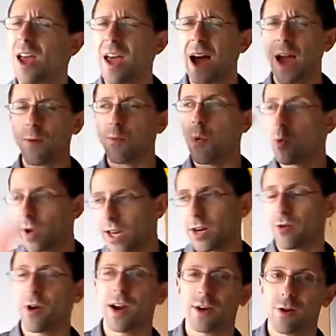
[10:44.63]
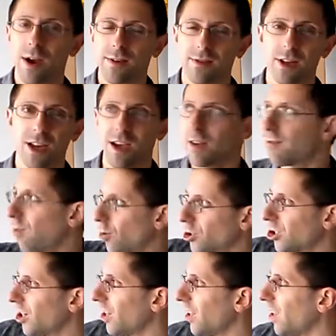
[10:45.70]
I won't get a chronograph today.
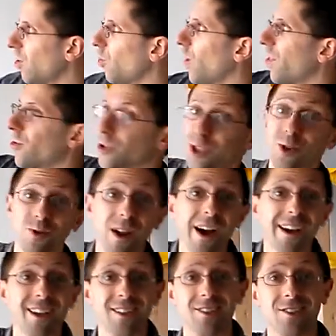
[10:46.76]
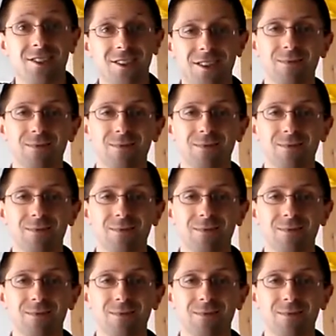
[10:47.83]
Unfortunately, the weather is too nice,